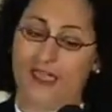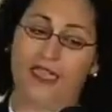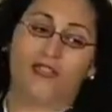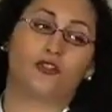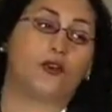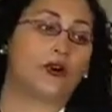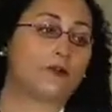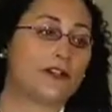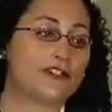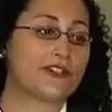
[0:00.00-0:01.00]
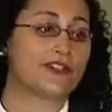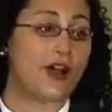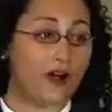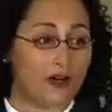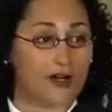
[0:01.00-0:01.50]
And corporations
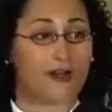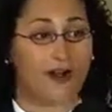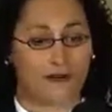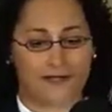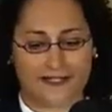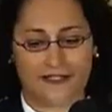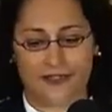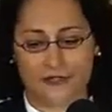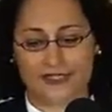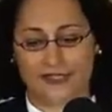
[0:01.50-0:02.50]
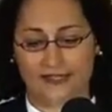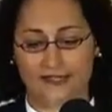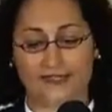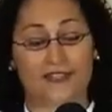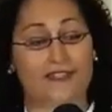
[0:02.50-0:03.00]
are already
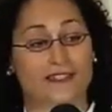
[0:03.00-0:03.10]
using their